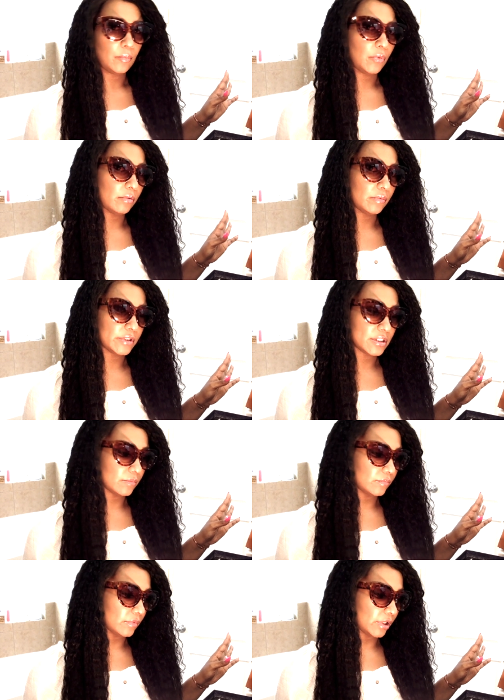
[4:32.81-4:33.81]
Probably
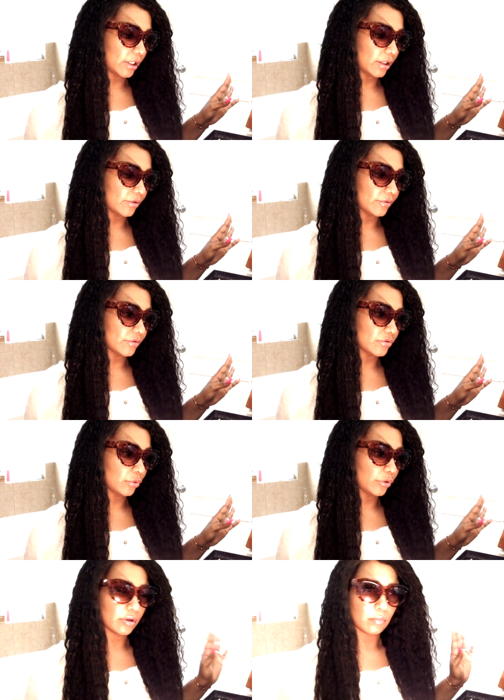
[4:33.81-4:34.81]
some like
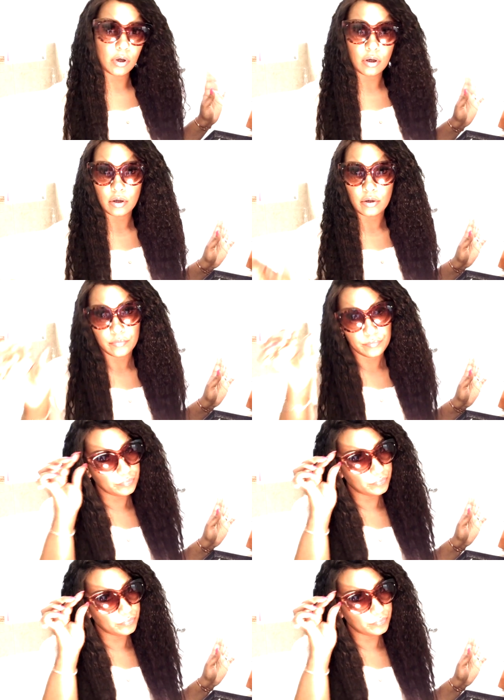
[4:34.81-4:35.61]
store in the mall.